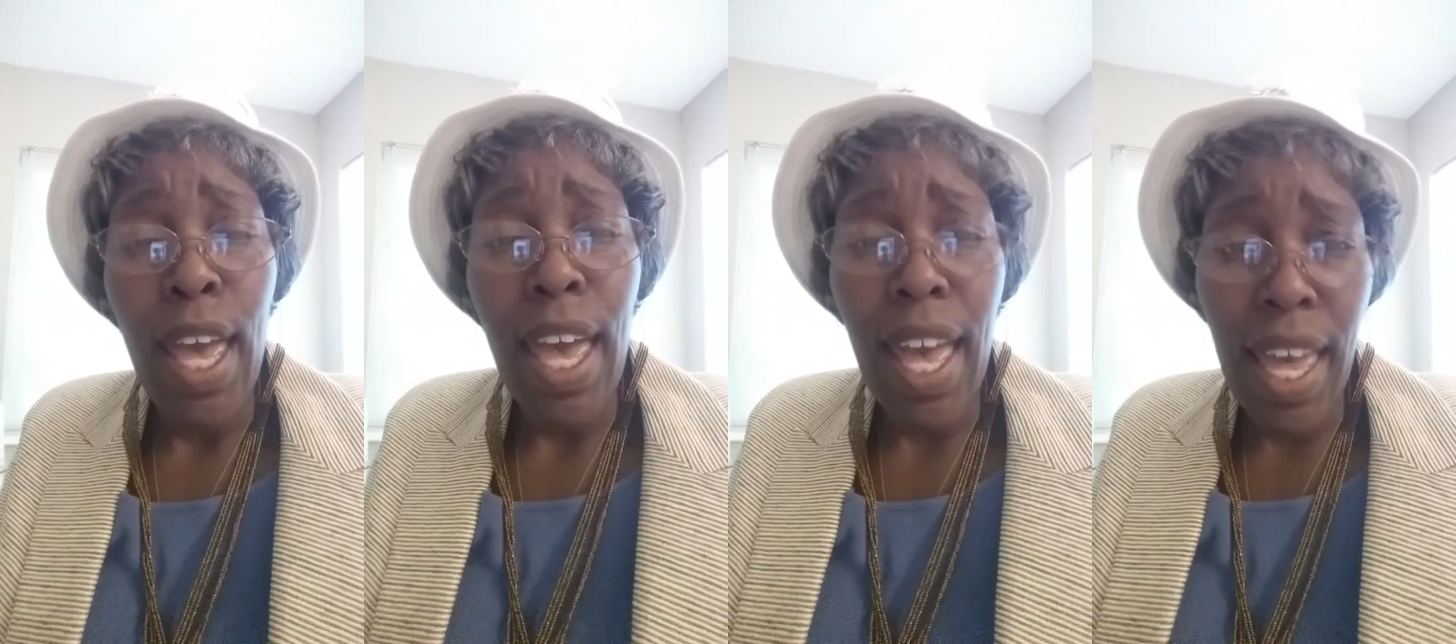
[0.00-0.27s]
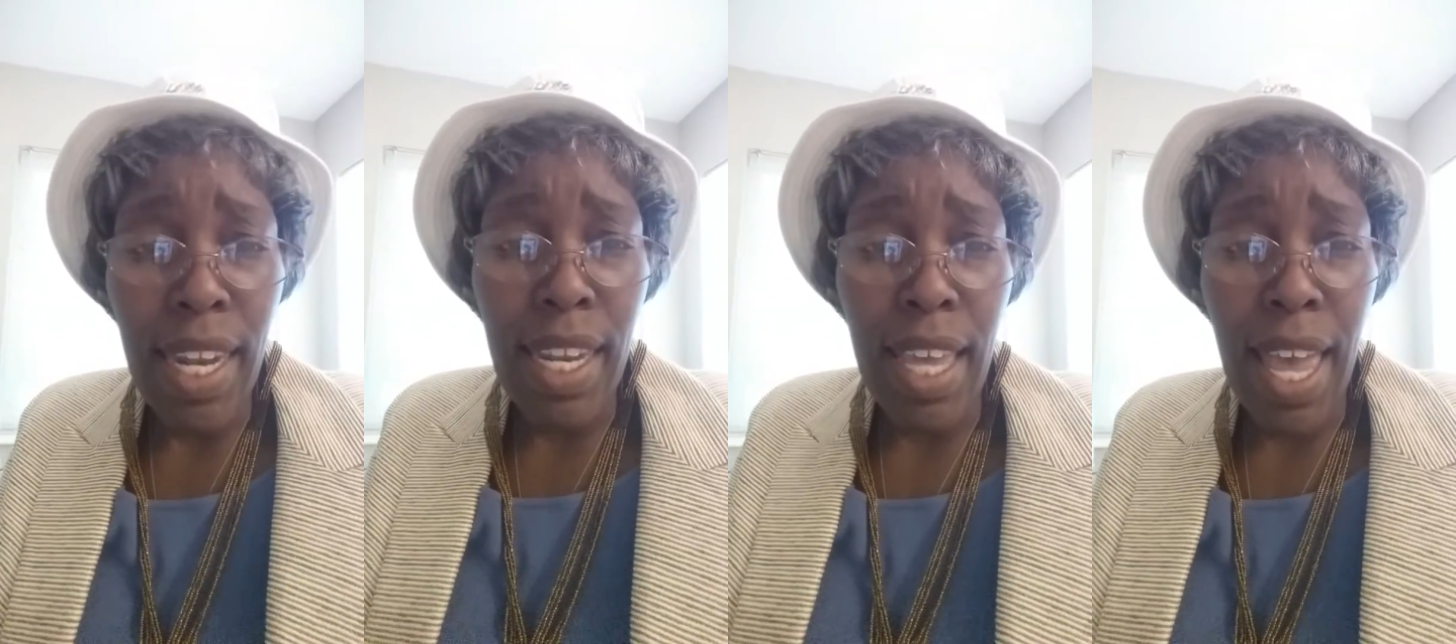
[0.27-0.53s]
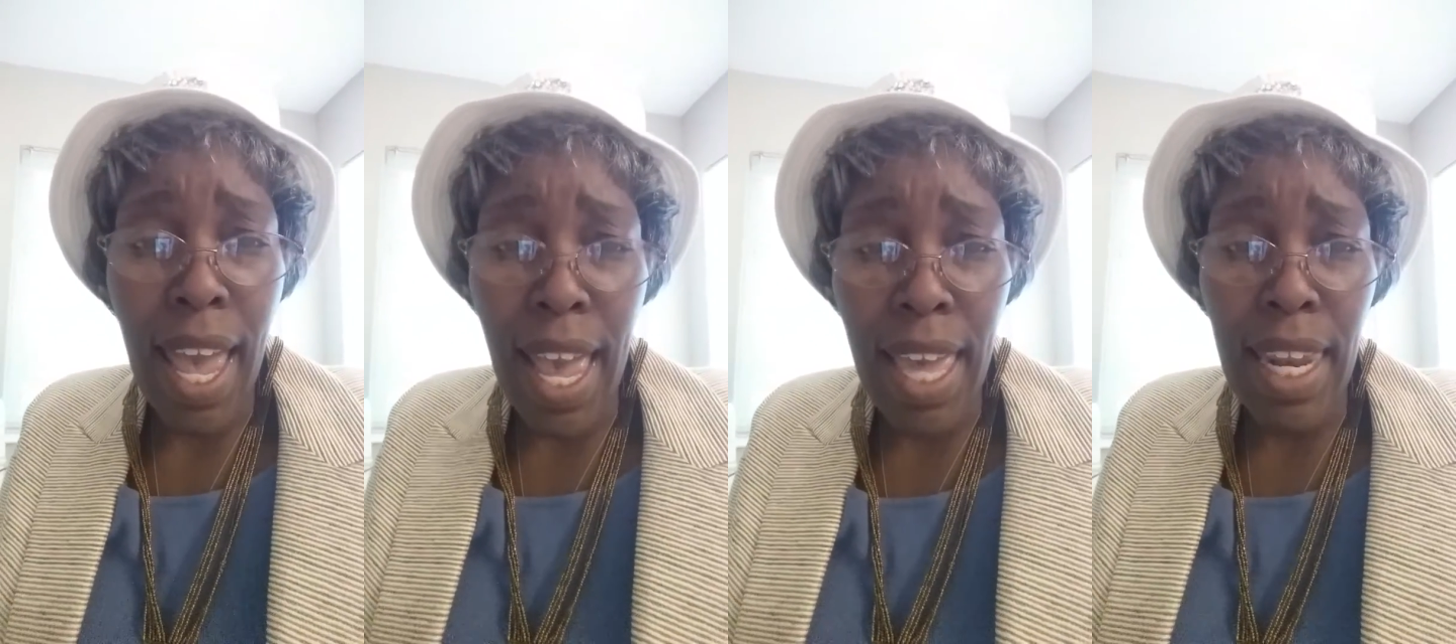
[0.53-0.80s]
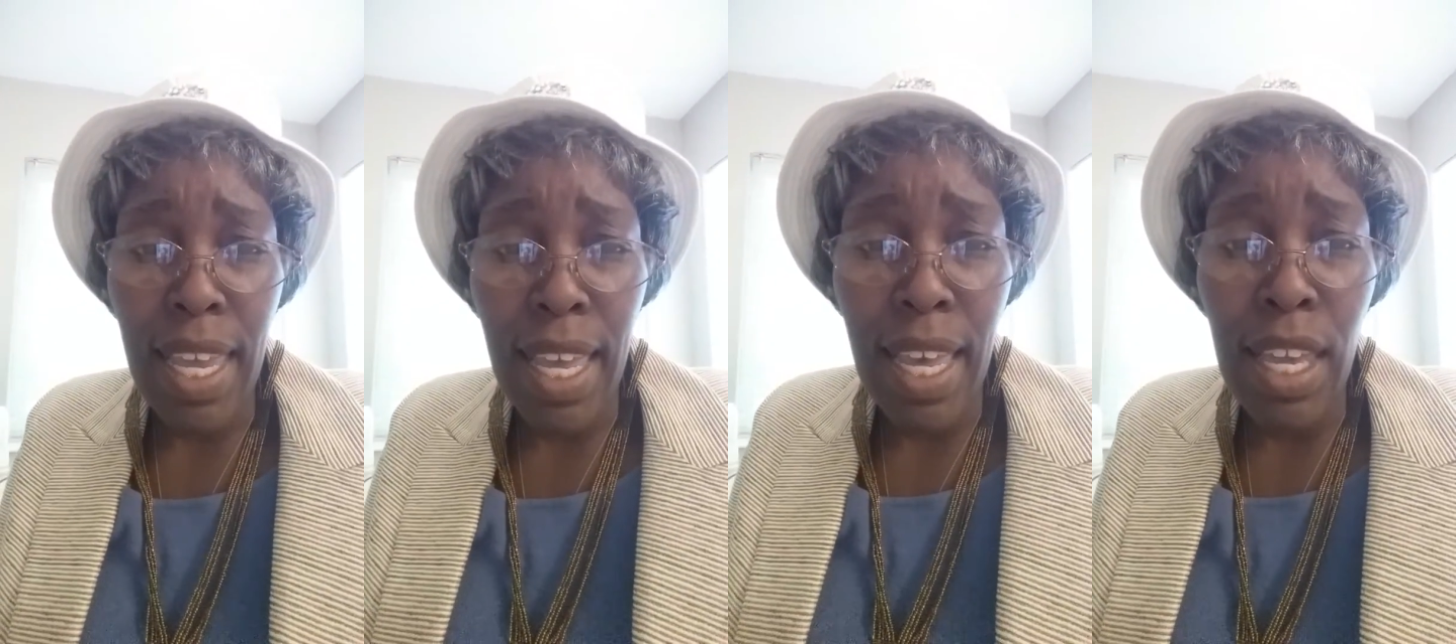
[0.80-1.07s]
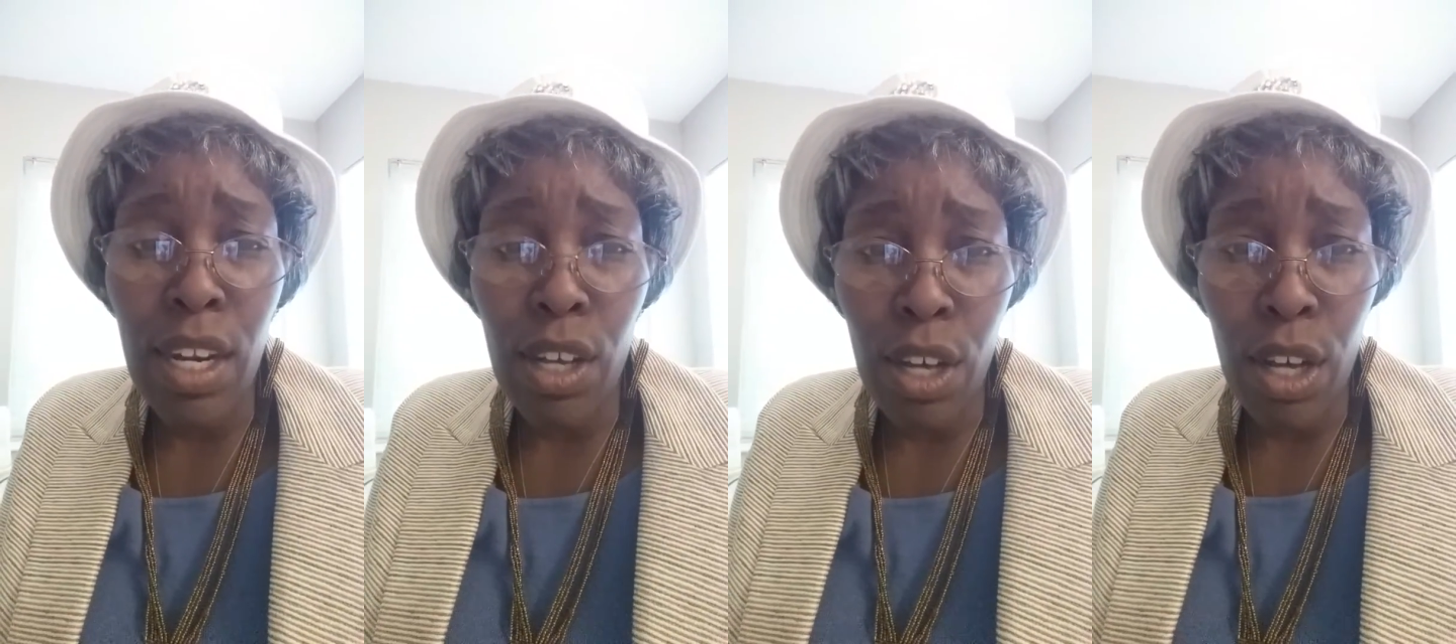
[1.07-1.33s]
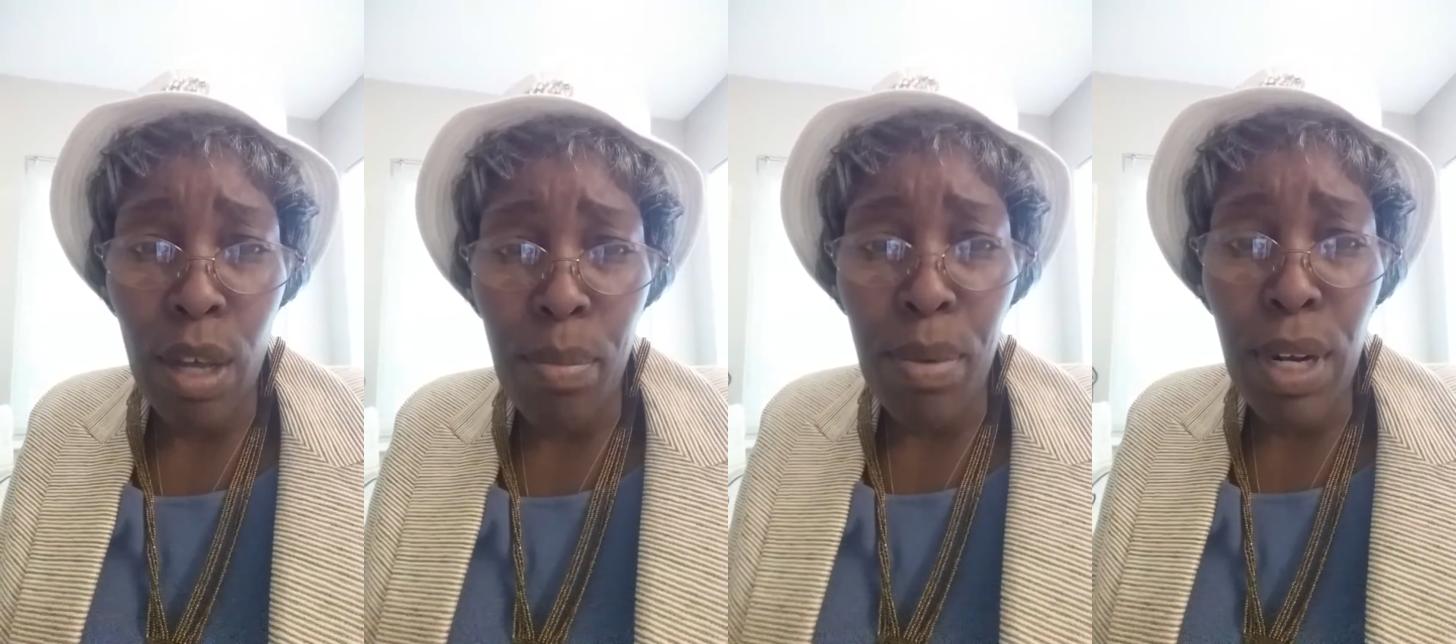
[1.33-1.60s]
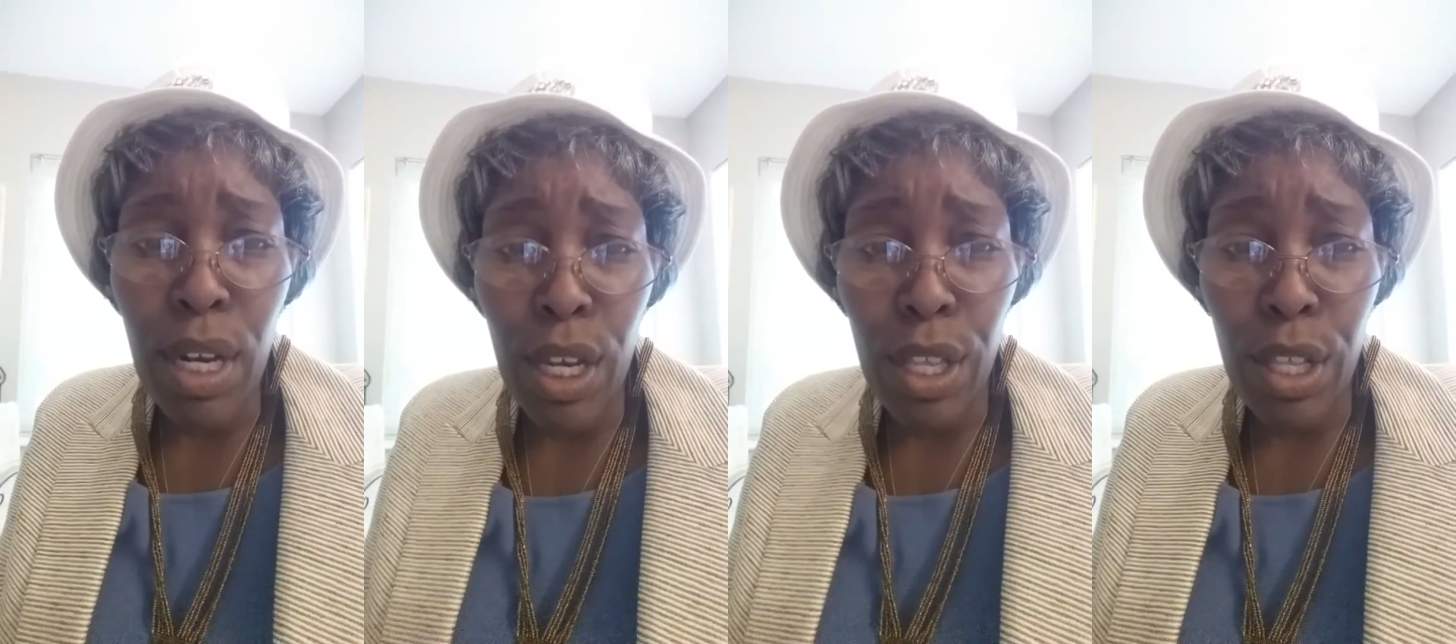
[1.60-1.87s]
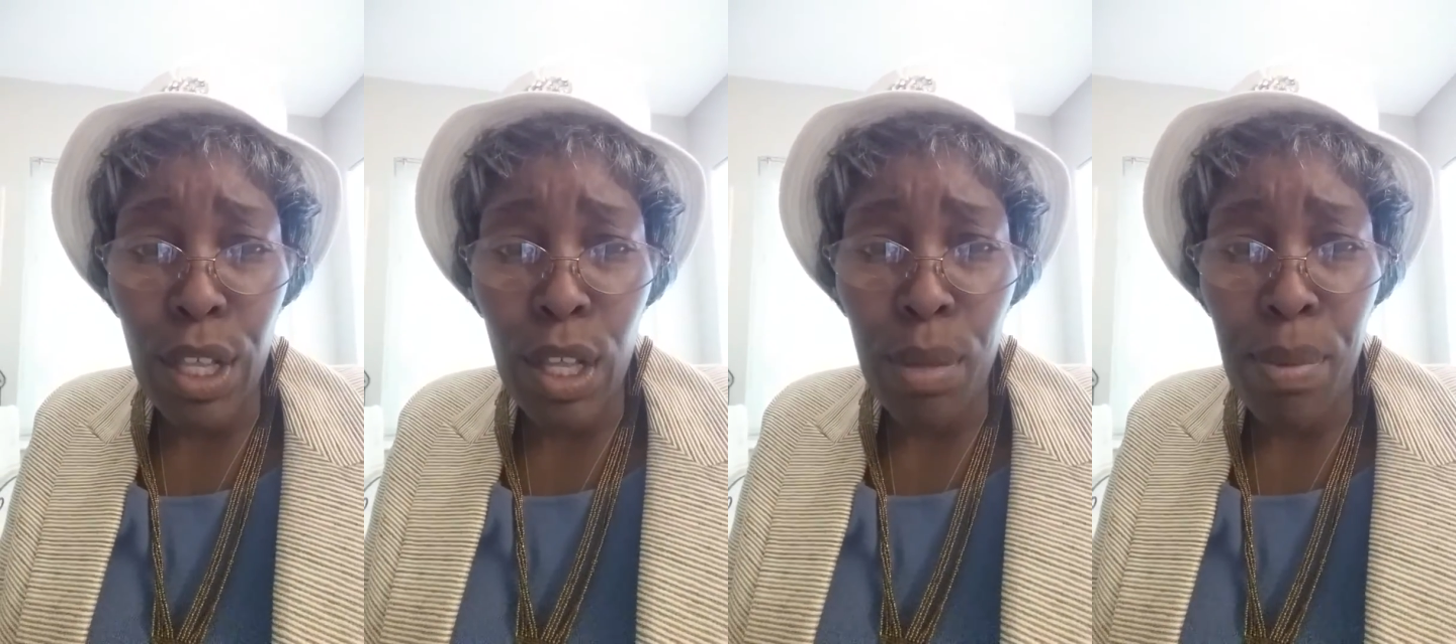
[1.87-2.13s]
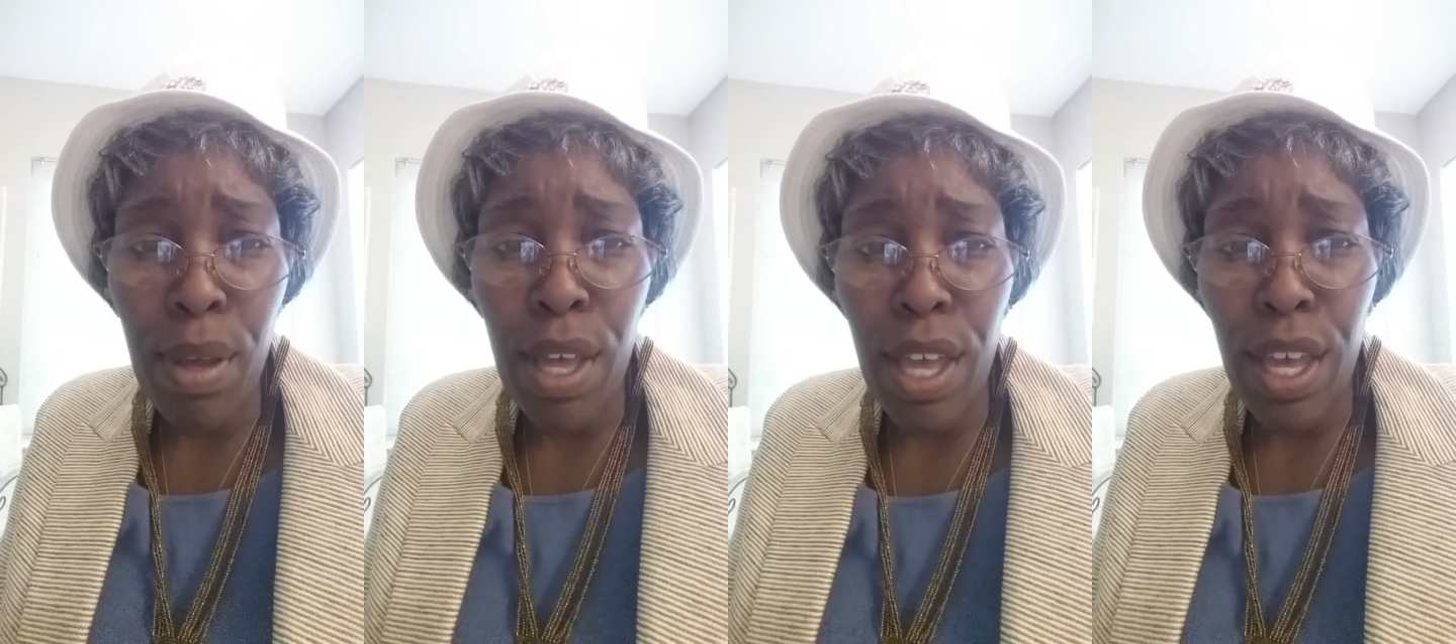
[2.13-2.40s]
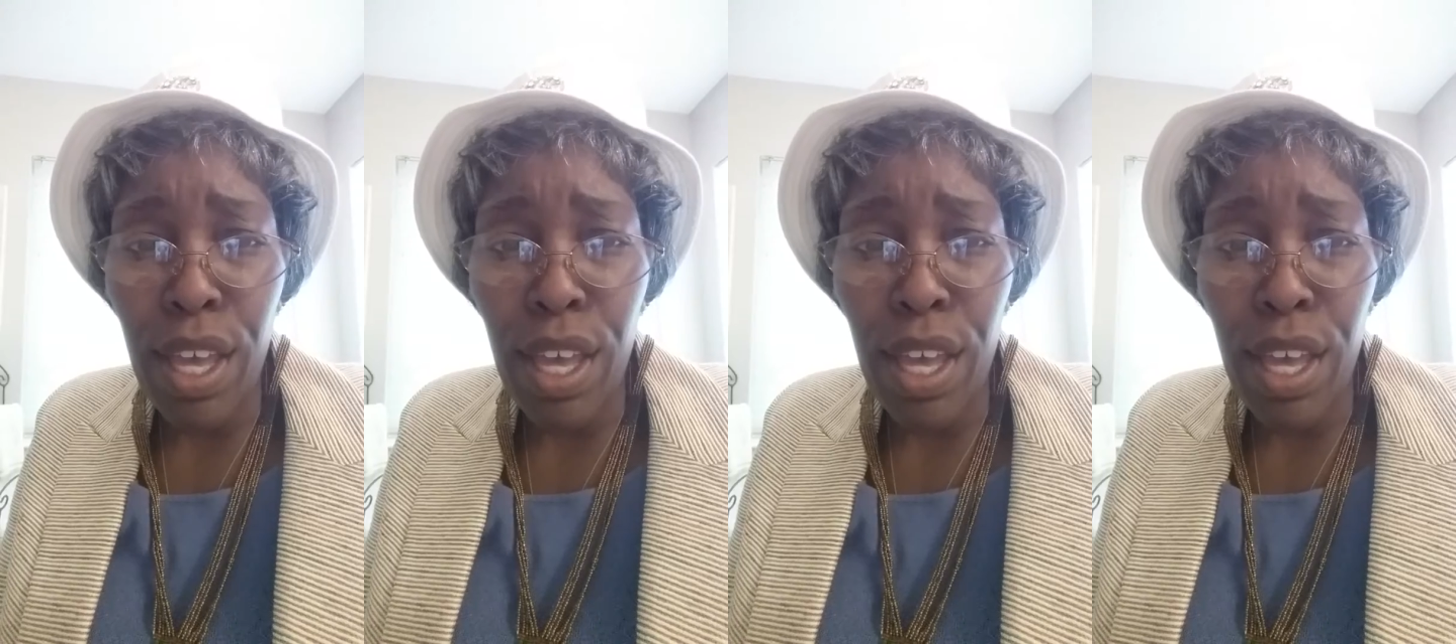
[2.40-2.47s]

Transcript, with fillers: at the 80 and up club